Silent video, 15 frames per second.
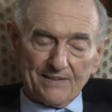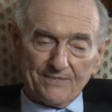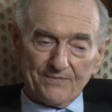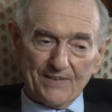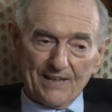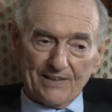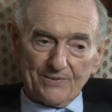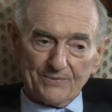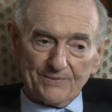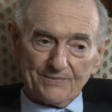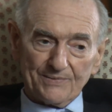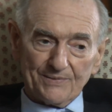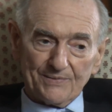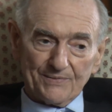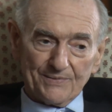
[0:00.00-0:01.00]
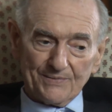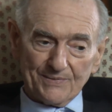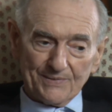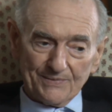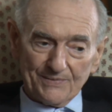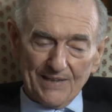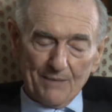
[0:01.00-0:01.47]

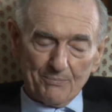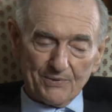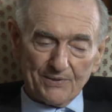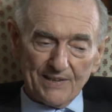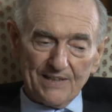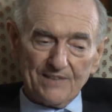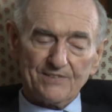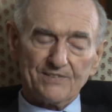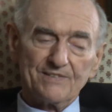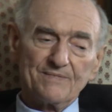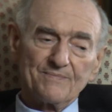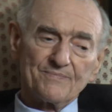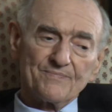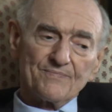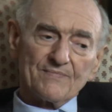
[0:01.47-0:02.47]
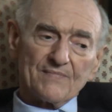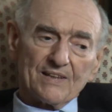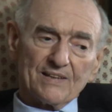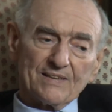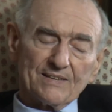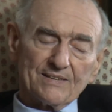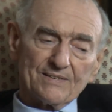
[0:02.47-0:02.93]
elaboration
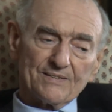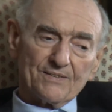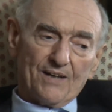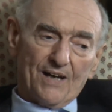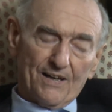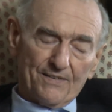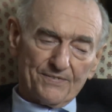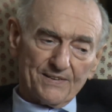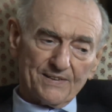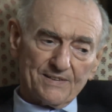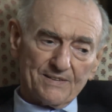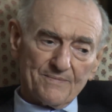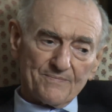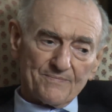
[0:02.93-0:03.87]
of it,